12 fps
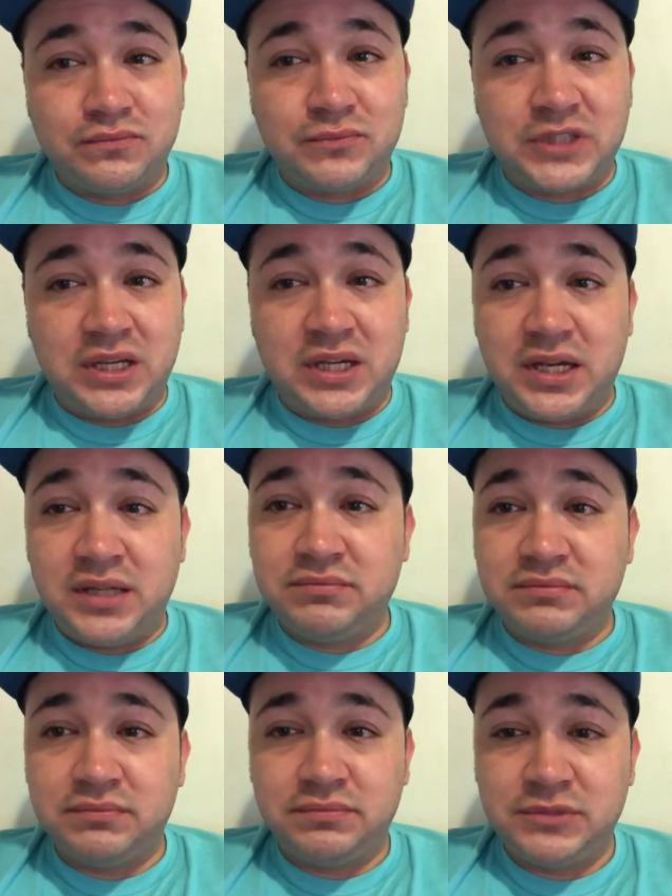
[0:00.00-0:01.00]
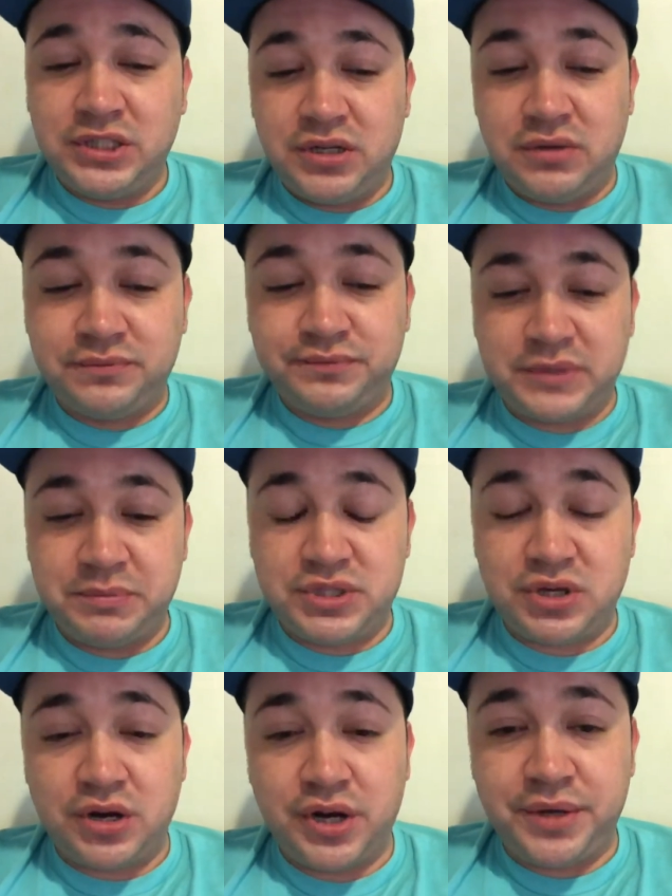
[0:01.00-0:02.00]
Again, you know, I'm
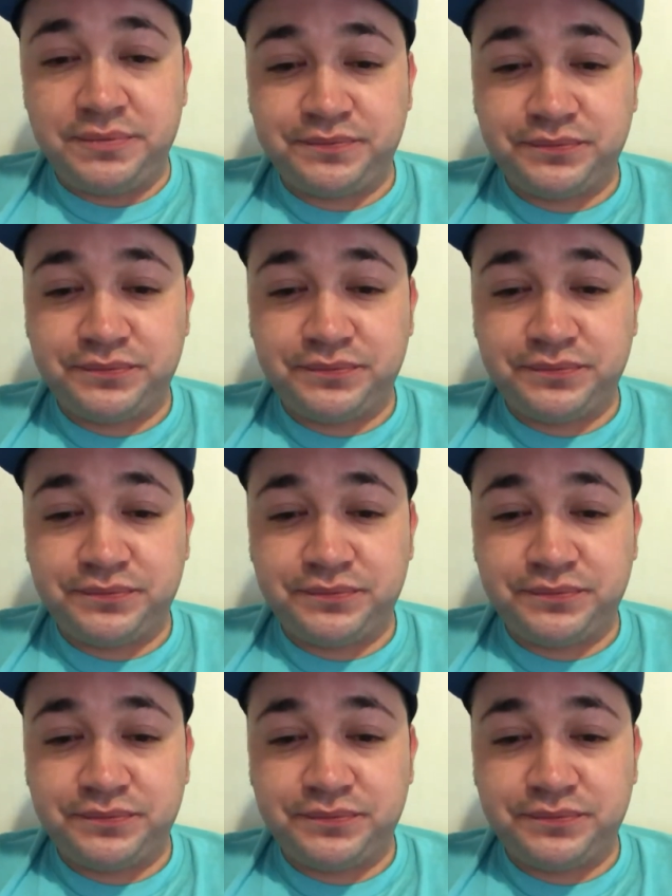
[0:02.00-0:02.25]
sorry.